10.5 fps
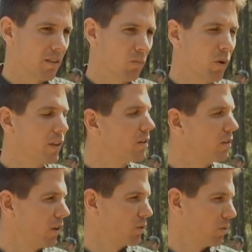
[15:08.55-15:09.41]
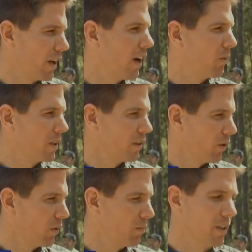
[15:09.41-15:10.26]
what their thoughts were on how we could
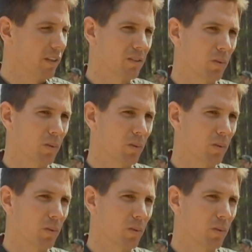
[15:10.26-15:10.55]
lower the mix.